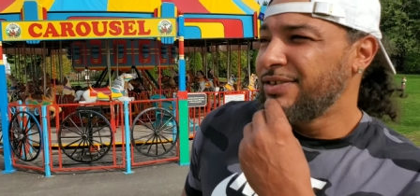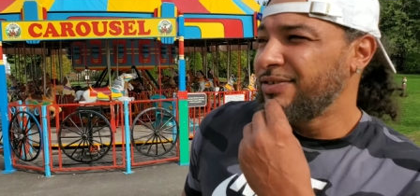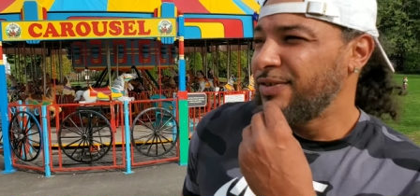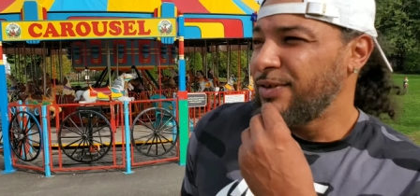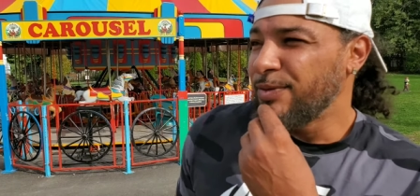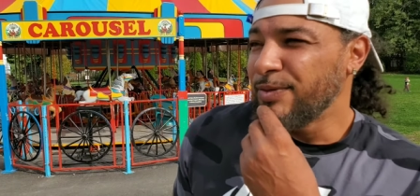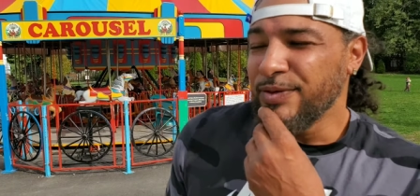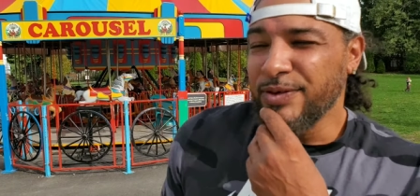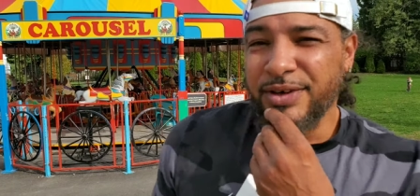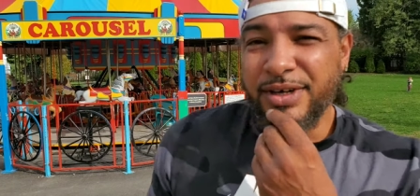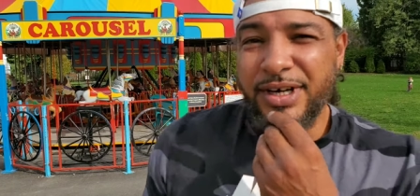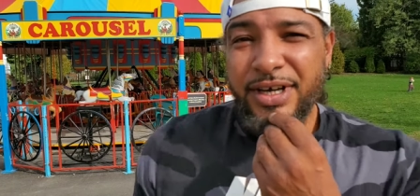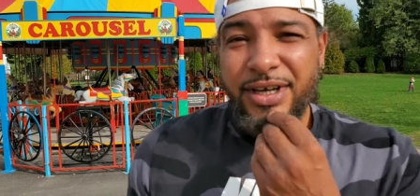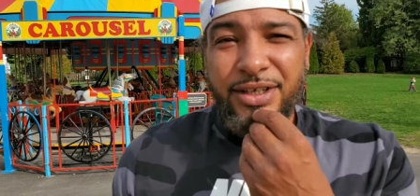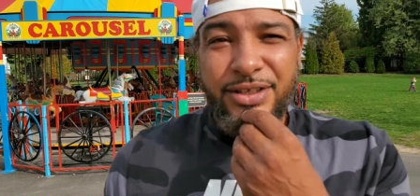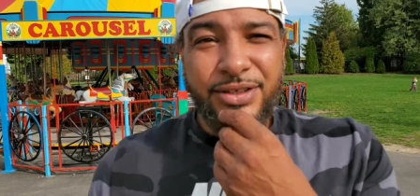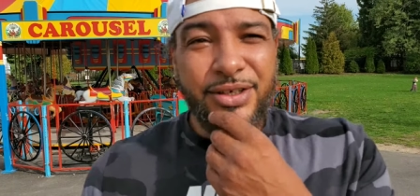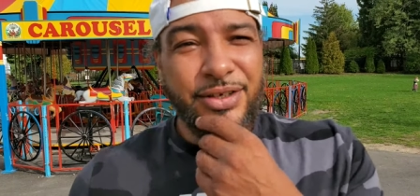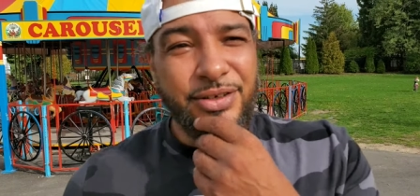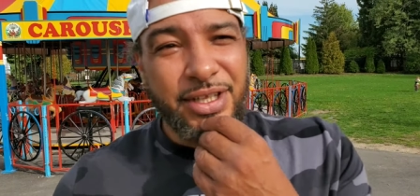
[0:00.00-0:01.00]
for
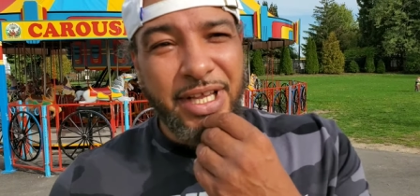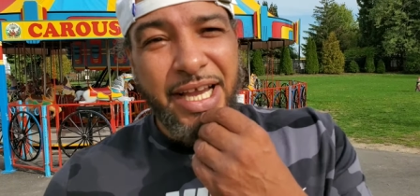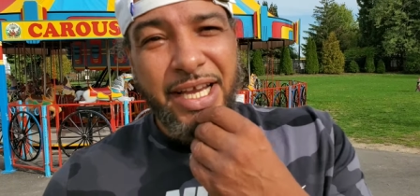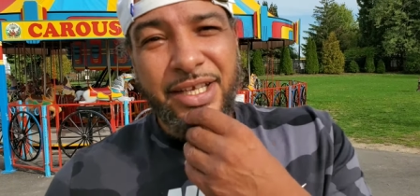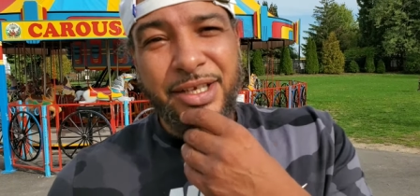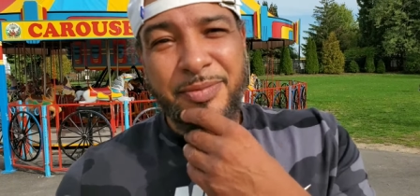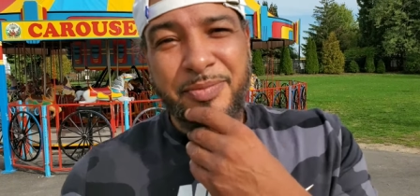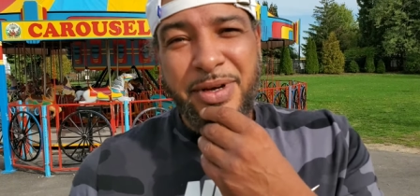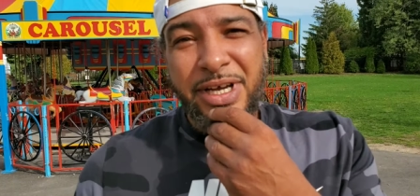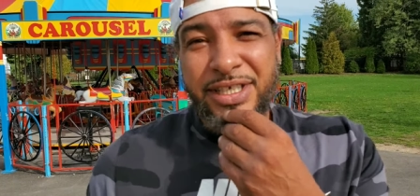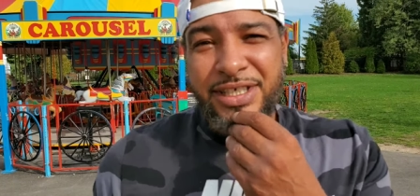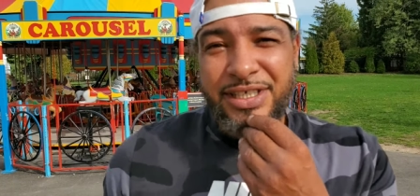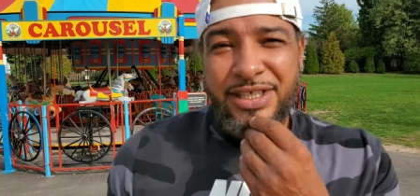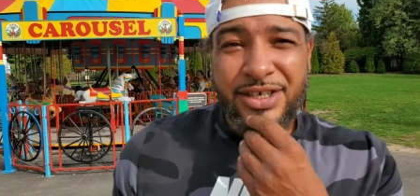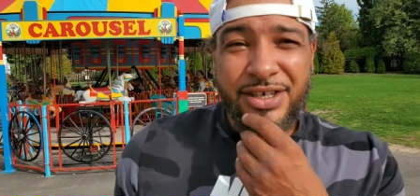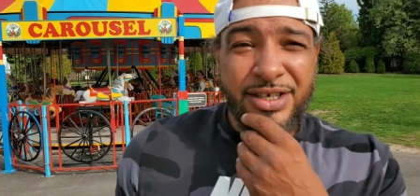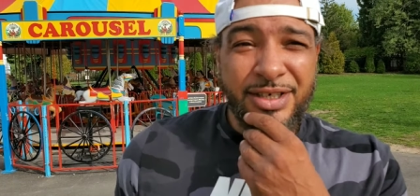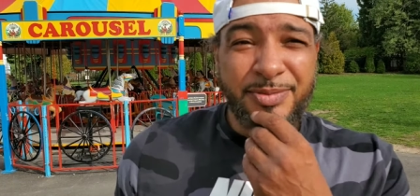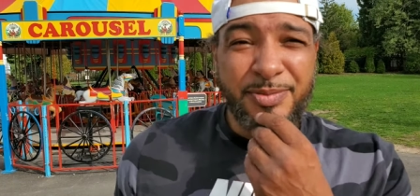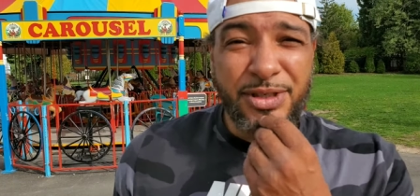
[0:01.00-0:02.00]
real, though. Like, your best
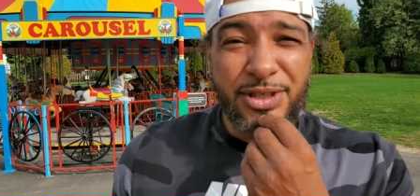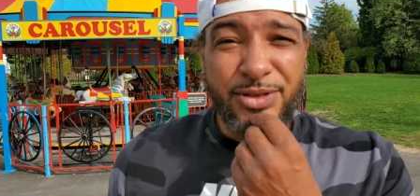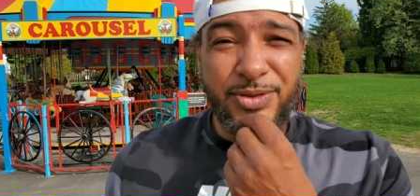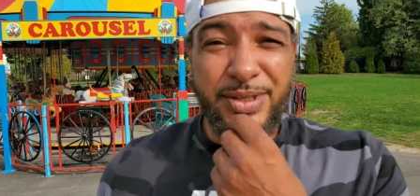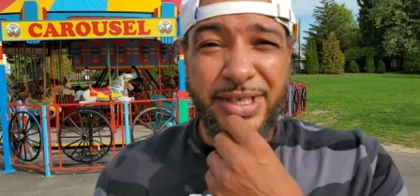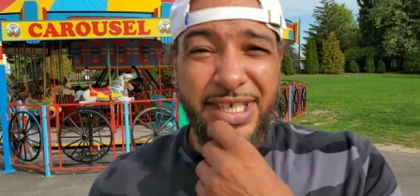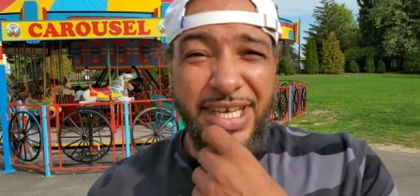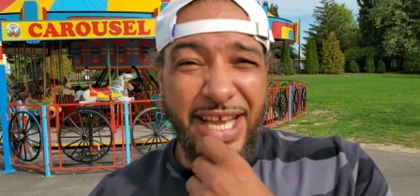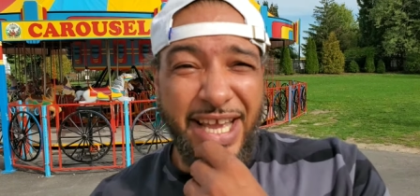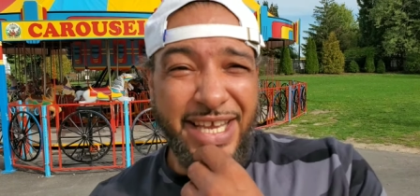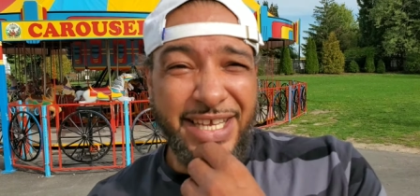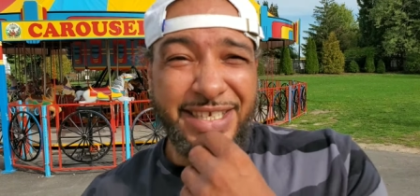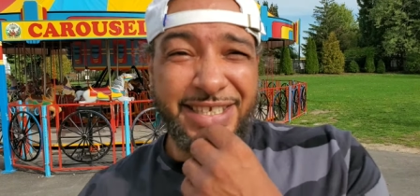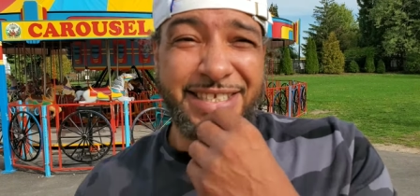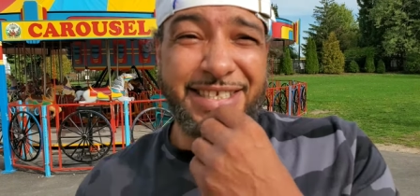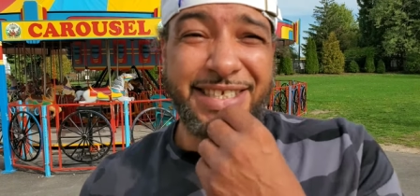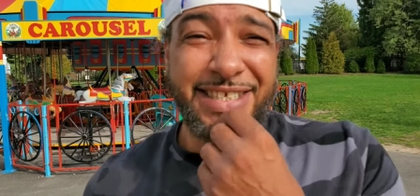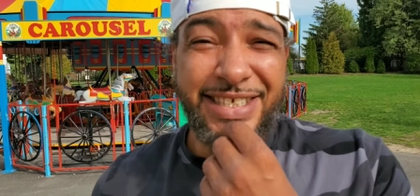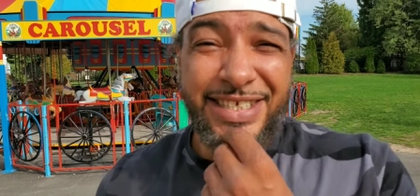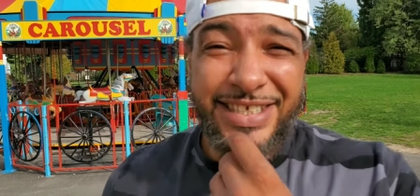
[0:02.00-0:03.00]
years between
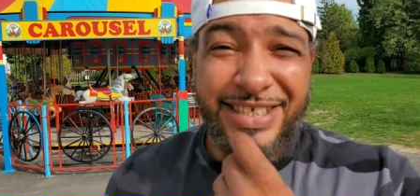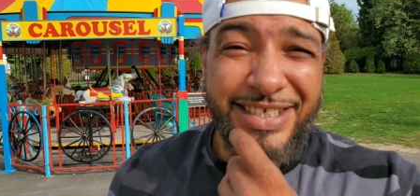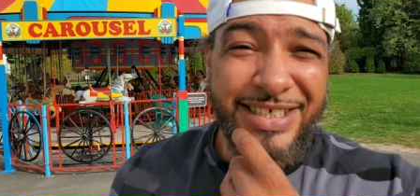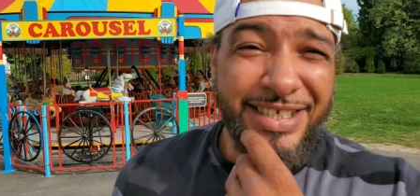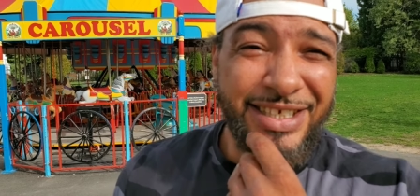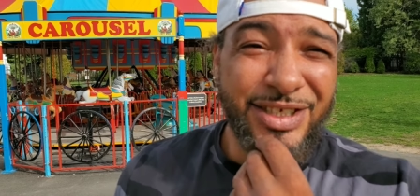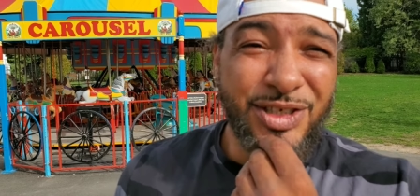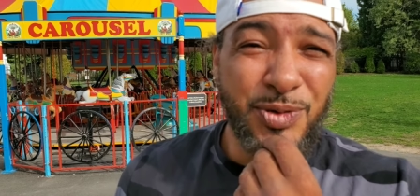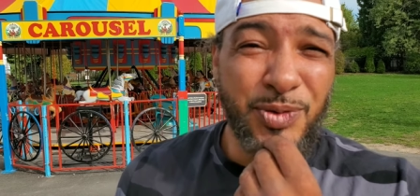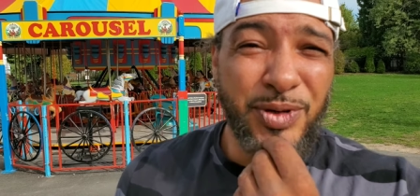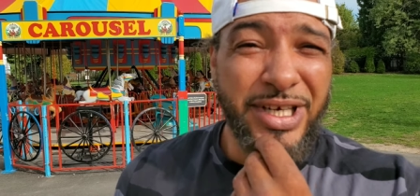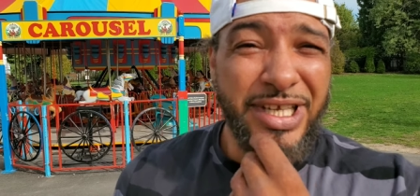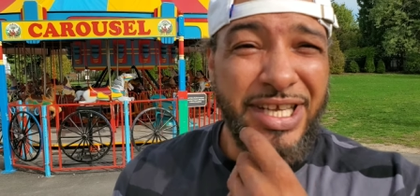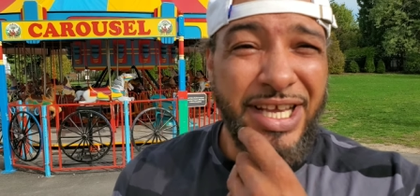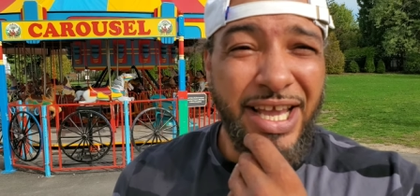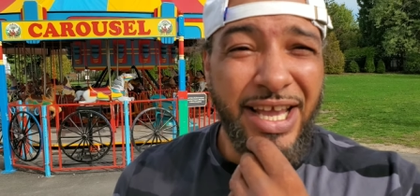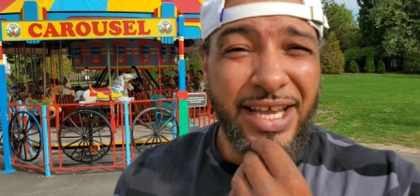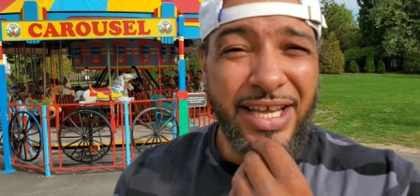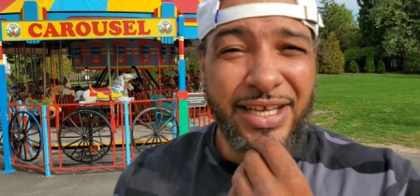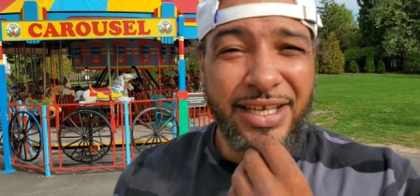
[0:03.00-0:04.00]
18 and
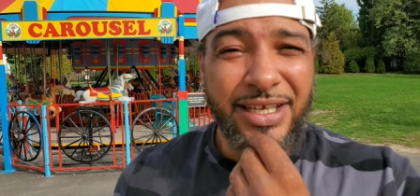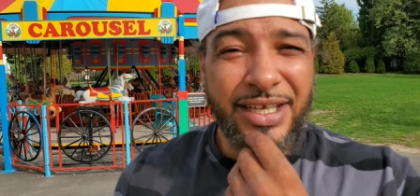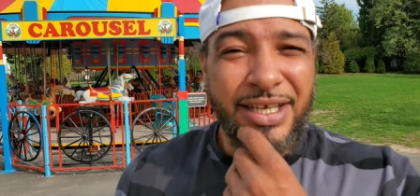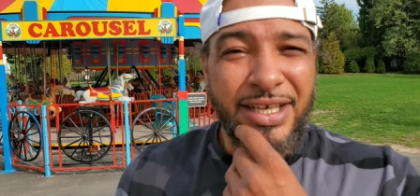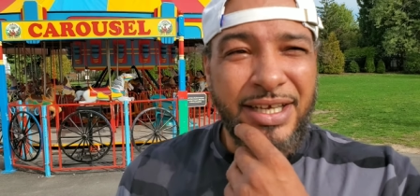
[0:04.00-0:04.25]
28,